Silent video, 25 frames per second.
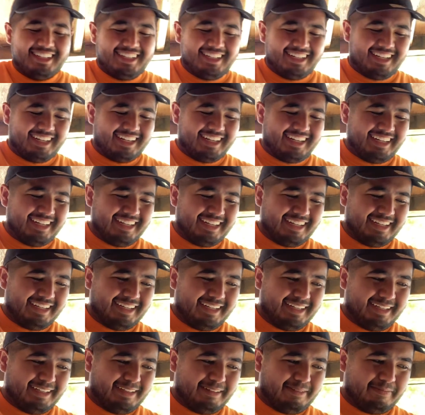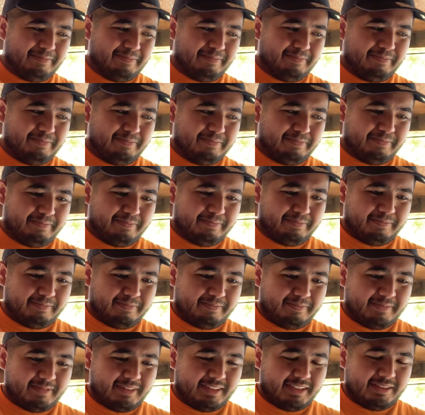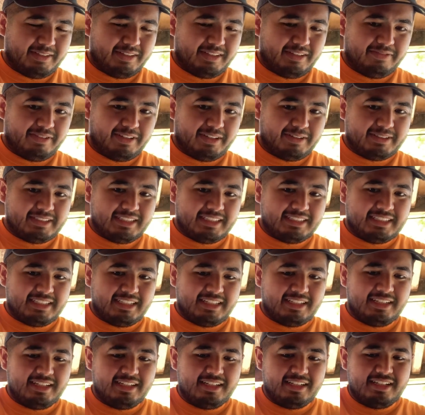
Alright, the fuck was I saying?